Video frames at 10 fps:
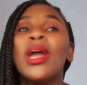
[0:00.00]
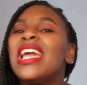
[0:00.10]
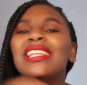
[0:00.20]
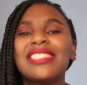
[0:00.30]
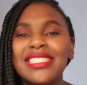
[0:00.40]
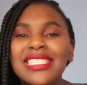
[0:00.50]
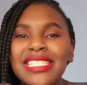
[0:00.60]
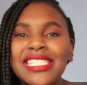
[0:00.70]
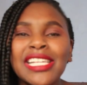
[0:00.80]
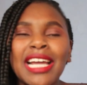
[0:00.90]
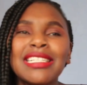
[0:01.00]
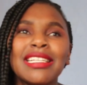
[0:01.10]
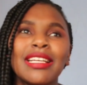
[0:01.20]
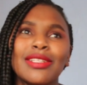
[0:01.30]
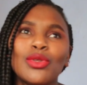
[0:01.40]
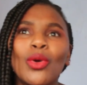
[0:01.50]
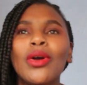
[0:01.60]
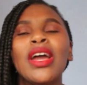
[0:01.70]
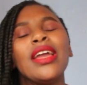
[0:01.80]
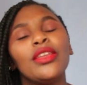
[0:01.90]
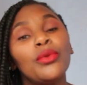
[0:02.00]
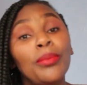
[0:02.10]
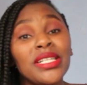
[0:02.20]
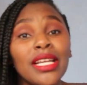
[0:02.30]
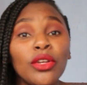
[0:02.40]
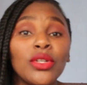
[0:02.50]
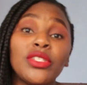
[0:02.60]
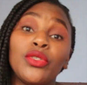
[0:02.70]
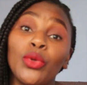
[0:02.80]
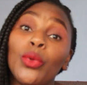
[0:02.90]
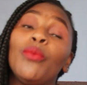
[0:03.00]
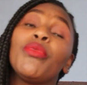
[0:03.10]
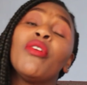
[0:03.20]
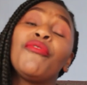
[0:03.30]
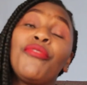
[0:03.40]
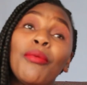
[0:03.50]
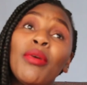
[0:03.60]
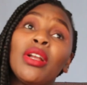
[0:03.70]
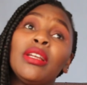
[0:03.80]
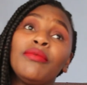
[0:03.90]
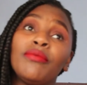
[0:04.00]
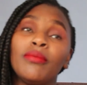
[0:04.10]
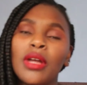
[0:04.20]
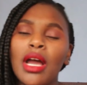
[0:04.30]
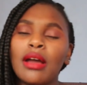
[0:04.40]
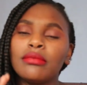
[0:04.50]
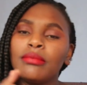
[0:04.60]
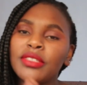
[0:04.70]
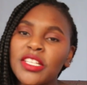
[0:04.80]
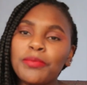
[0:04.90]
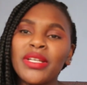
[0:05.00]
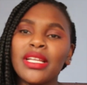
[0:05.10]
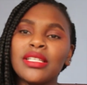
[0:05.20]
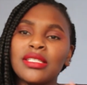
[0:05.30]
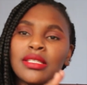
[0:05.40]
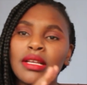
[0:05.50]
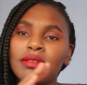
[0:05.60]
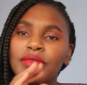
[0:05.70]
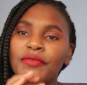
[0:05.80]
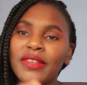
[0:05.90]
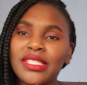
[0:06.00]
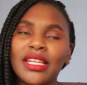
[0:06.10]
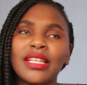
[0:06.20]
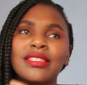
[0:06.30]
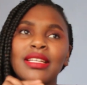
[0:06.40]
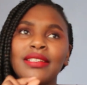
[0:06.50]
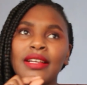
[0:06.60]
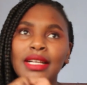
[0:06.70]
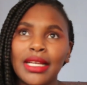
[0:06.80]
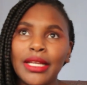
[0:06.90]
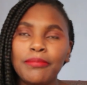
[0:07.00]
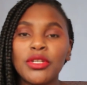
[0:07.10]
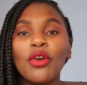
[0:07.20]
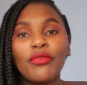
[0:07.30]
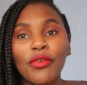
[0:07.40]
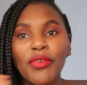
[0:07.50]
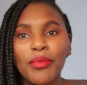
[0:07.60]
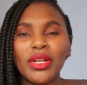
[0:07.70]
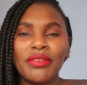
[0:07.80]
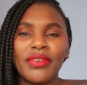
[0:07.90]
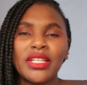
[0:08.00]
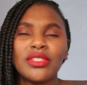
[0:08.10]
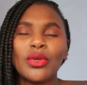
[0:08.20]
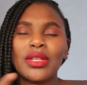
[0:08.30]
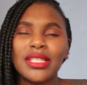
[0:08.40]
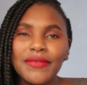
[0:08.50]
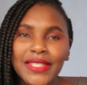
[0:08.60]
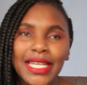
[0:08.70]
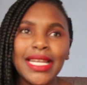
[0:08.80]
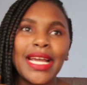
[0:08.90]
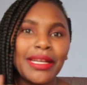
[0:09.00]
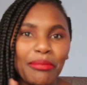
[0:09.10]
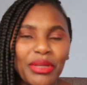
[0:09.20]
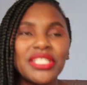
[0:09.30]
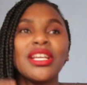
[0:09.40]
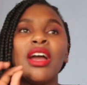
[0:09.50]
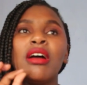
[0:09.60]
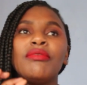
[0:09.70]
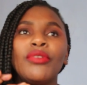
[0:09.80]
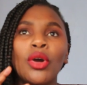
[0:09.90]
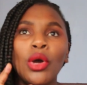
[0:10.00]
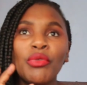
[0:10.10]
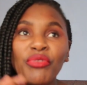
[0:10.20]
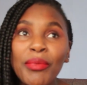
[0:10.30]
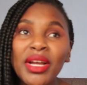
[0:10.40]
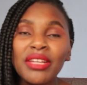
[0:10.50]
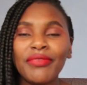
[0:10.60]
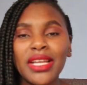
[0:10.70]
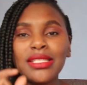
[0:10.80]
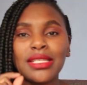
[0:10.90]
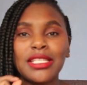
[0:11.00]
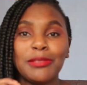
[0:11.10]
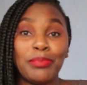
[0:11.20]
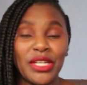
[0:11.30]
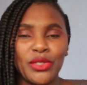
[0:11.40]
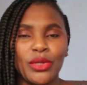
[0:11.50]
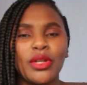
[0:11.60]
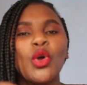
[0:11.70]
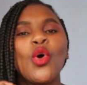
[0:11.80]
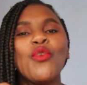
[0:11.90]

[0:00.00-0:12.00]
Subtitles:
It's distracting, so you better not do formal suspenders, fasteners that are clipped for formal events. So as I've said, I repeat, for formal events it's button.